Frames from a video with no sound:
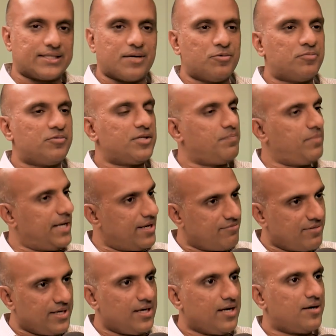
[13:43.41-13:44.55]
come up with plain
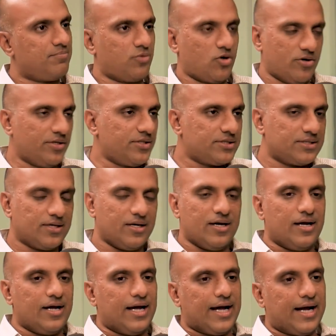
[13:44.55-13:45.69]
vanilla products
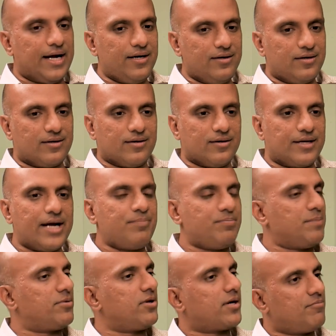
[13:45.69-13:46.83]
and get
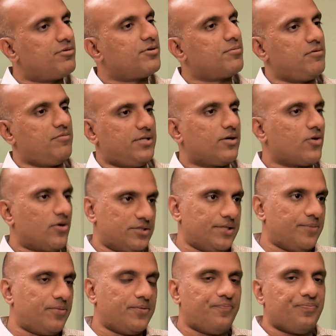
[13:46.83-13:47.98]
people comfortable with the
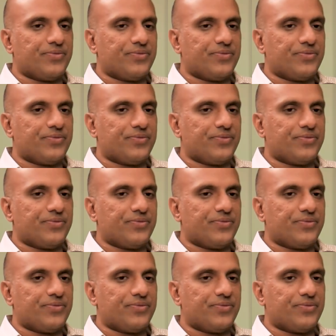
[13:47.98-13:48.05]
concept.